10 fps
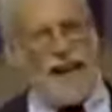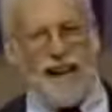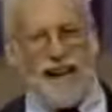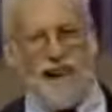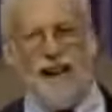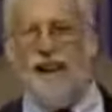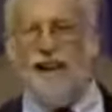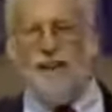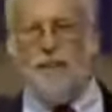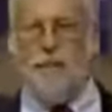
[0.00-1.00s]
technically they're
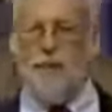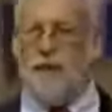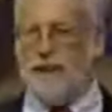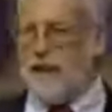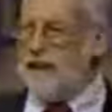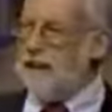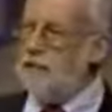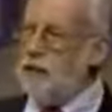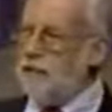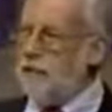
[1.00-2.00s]
not supposed to
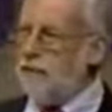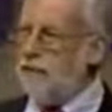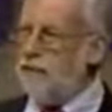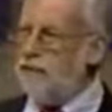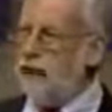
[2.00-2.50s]
solicit members.